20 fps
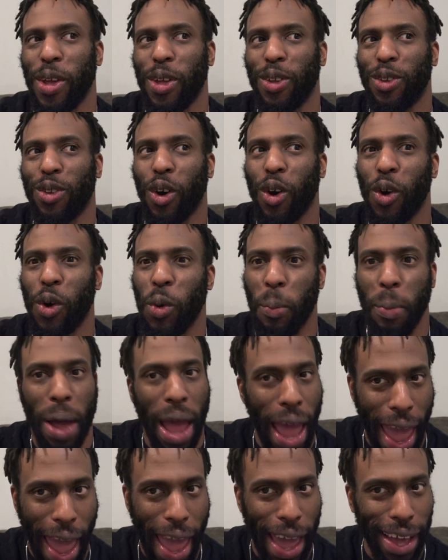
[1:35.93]
his own
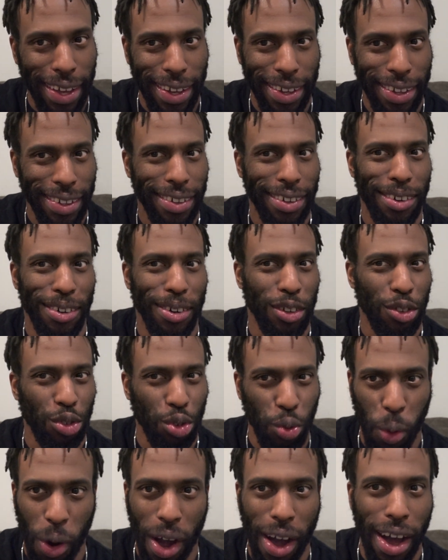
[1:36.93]
pack or
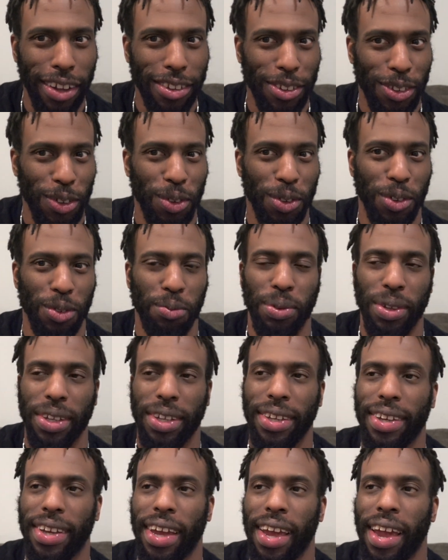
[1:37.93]
squad, so to
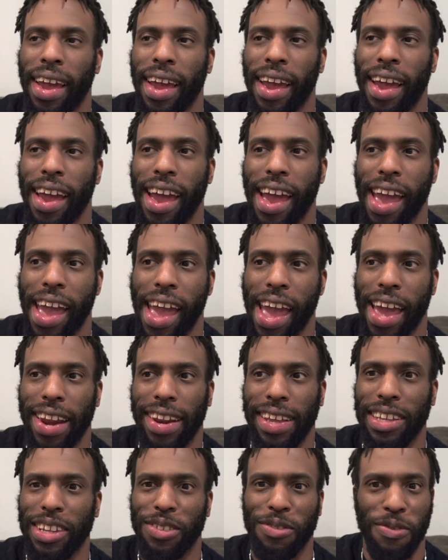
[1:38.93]
speak.
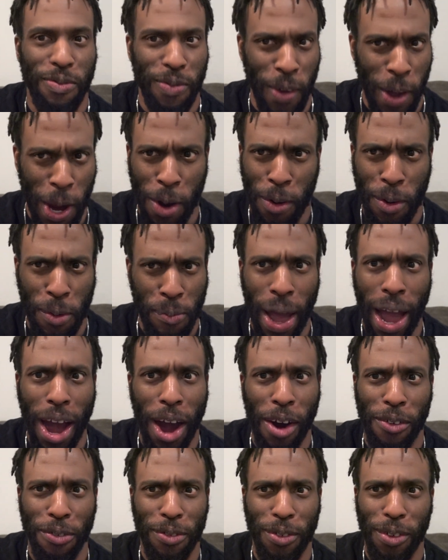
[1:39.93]
And he's very
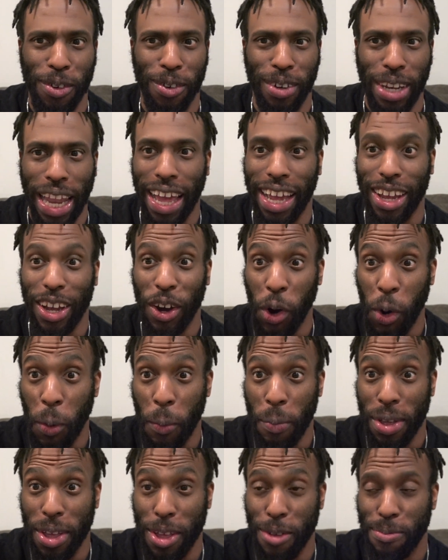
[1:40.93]
powerful, like
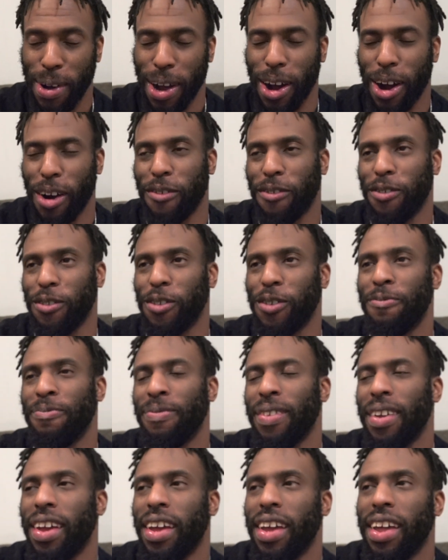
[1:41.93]
OP powerful.
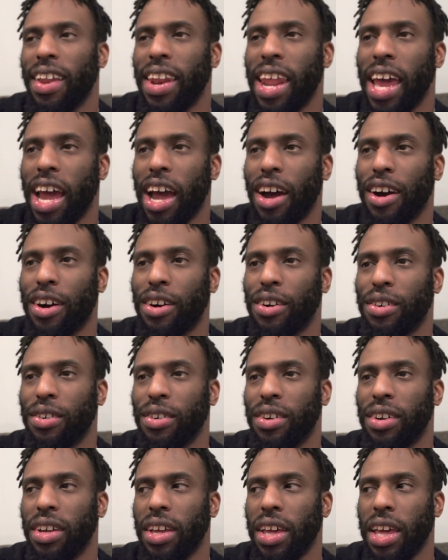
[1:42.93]

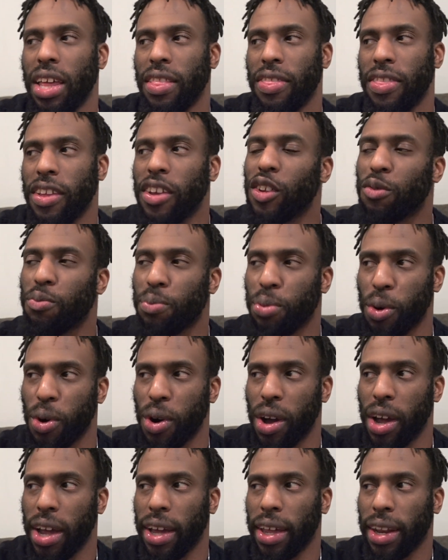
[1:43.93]
Now, at this
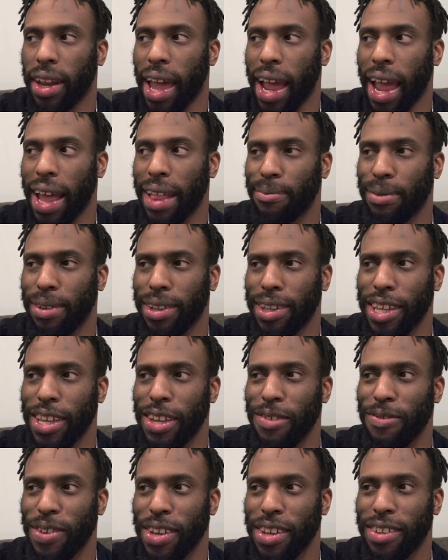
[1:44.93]
point, like I
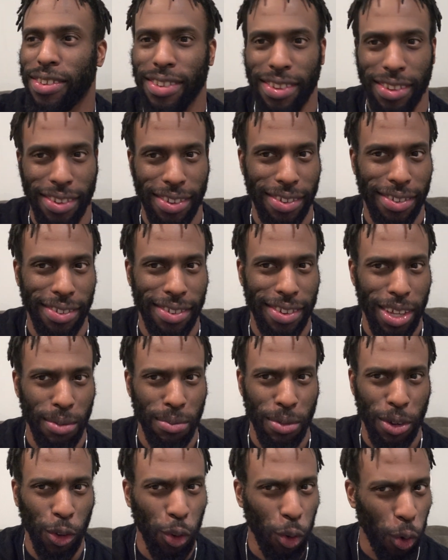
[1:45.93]
believe he's the
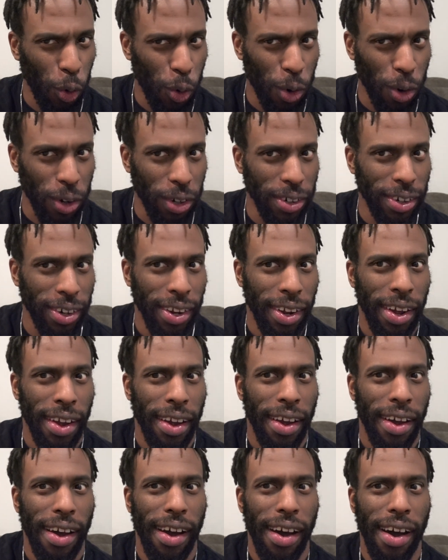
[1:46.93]
demon lord,
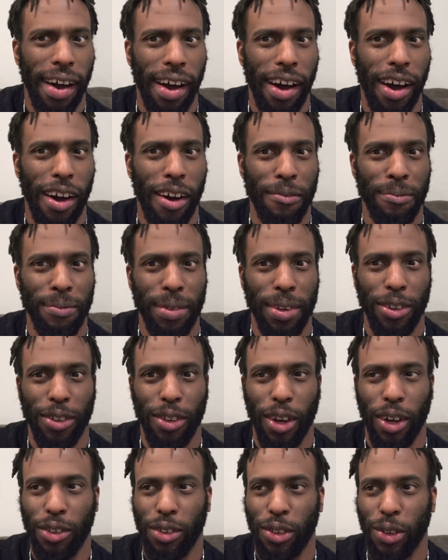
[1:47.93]
um, and
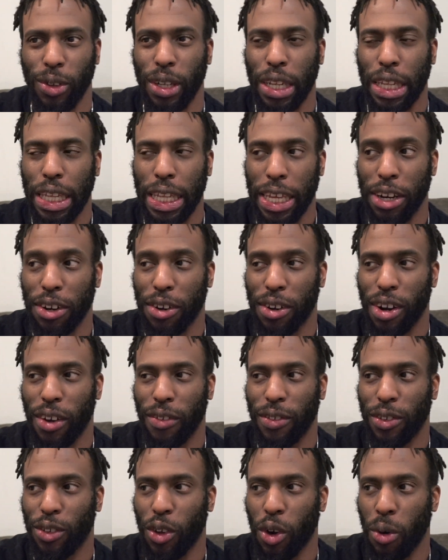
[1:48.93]
he's also the leader
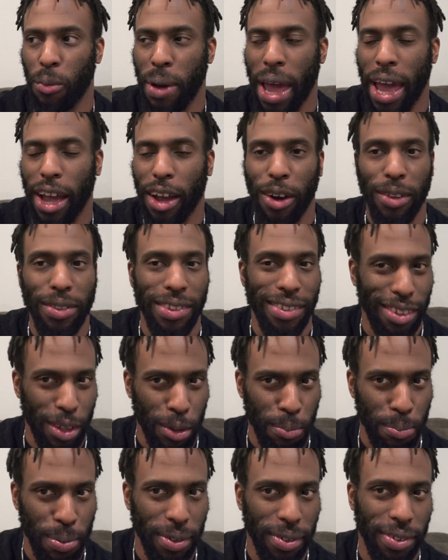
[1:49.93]
of his own pack called the
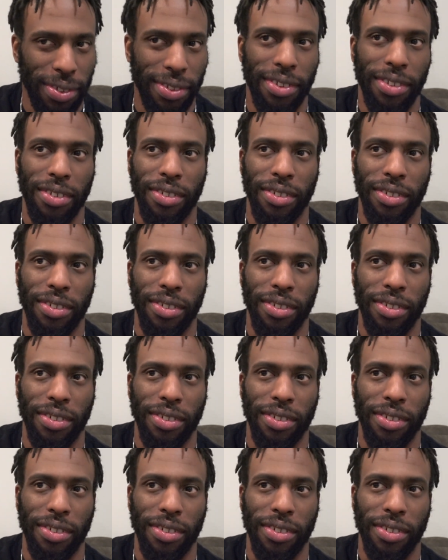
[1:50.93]
Tempest,